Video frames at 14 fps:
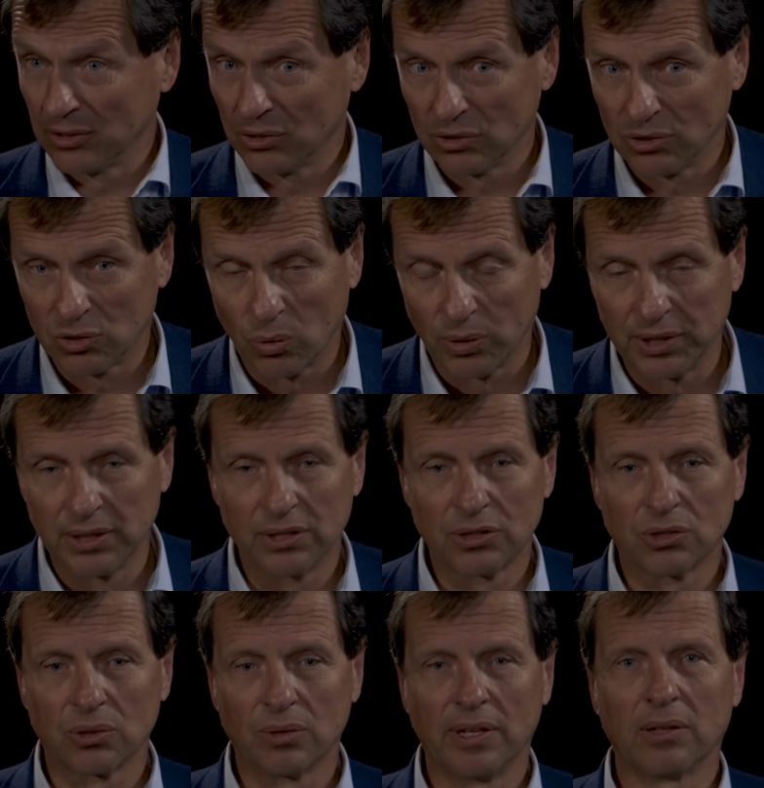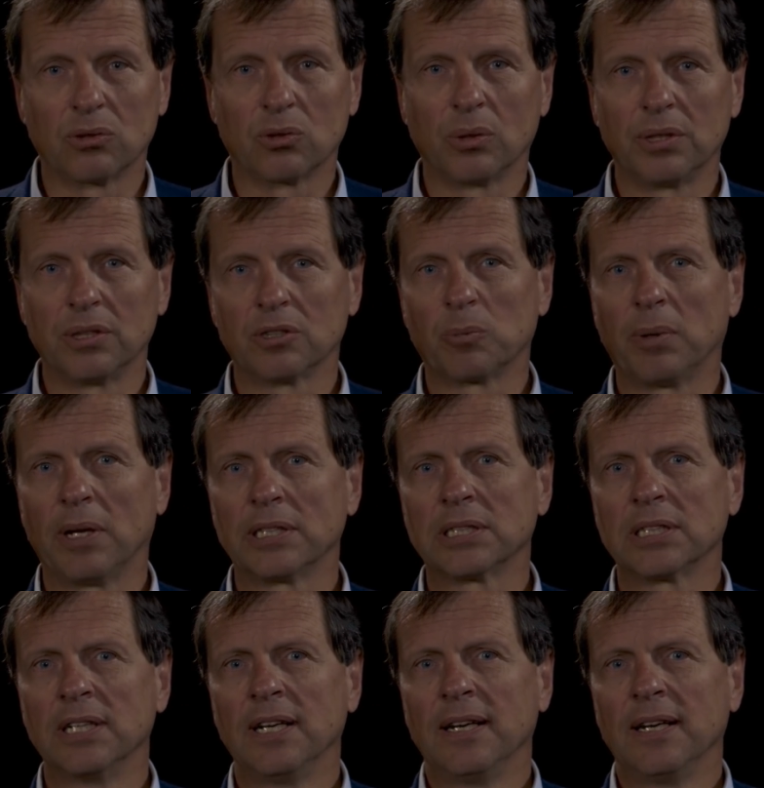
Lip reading: so this is 20 years ago now, 20 years plus,